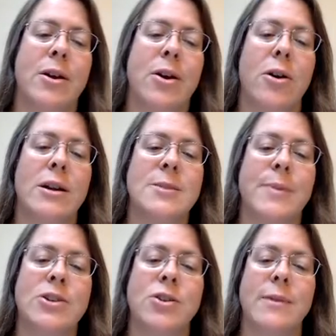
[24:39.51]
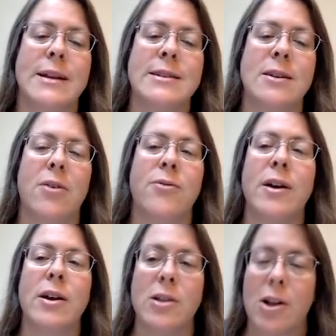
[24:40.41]
are at special risk of
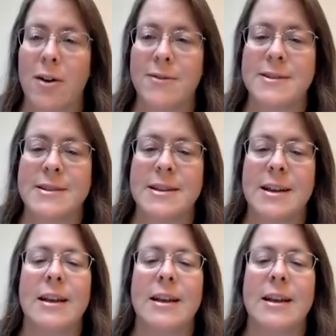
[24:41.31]
GLOFs,